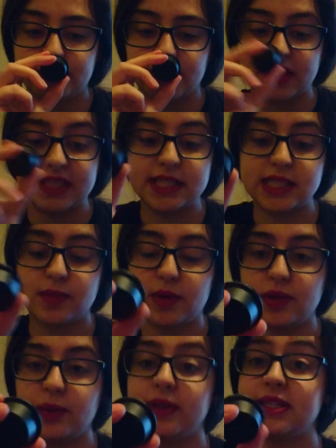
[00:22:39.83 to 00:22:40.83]
And this is one of
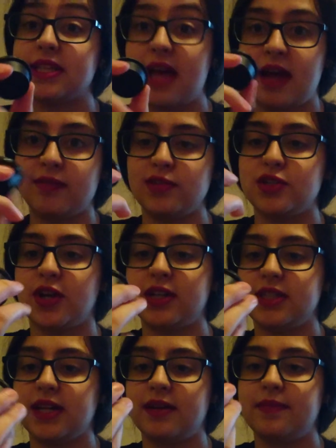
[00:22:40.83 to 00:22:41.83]
the ones that I haven't tried
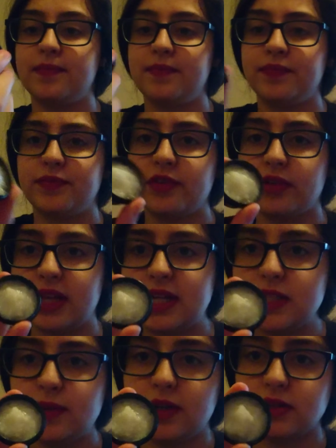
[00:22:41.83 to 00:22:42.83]
yet. So that
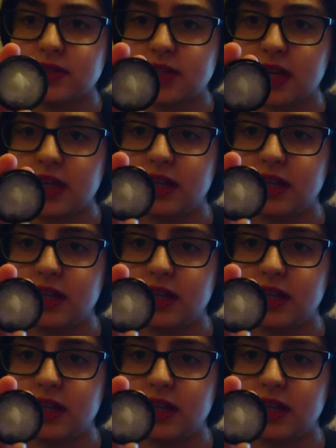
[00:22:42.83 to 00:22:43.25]
is what it looks like.